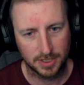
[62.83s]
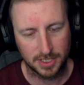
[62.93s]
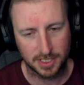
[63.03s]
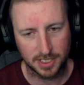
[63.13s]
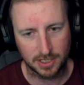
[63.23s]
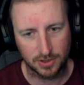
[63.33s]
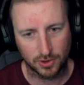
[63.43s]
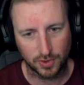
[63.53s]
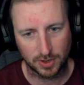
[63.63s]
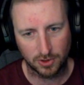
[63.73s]
See your
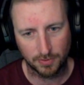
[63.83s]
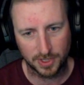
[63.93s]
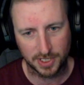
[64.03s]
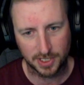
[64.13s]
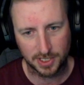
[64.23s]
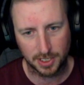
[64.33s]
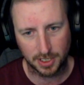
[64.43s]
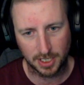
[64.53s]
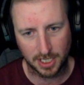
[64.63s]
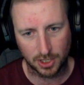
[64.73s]
quick warp. This is
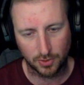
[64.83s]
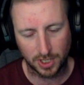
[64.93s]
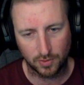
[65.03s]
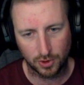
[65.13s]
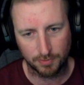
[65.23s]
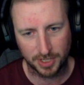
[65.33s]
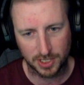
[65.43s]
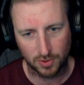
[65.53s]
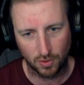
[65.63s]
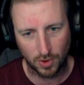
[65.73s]
quick warp
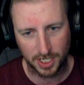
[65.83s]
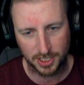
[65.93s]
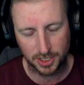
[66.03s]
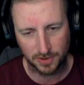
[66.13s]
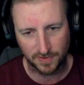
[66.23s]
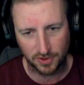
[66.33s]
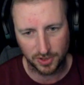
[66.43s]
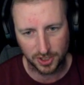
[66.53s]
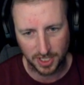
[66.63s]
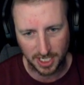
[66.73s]
pixel 1. So if you use
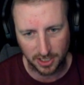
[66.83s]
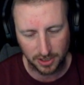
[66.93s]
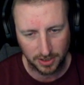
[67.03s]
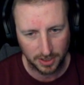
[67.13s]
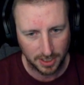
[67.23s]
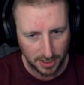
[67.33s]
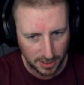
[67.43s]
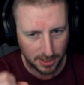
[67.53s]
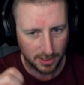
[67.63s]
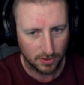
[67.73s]
your ear,
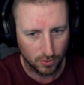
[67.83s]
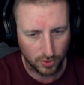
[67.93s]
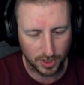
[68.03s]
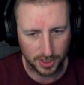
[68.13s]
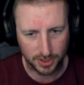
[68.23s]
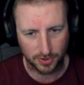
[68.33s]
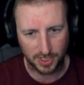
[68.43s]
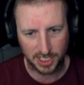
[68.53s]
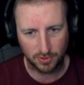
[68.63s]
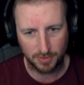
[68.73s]
so
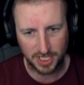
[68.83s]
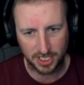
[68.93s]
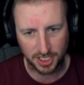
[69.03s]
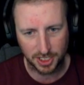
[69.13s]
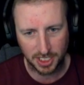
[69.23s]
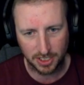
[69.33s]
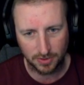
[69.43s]
this would be touching.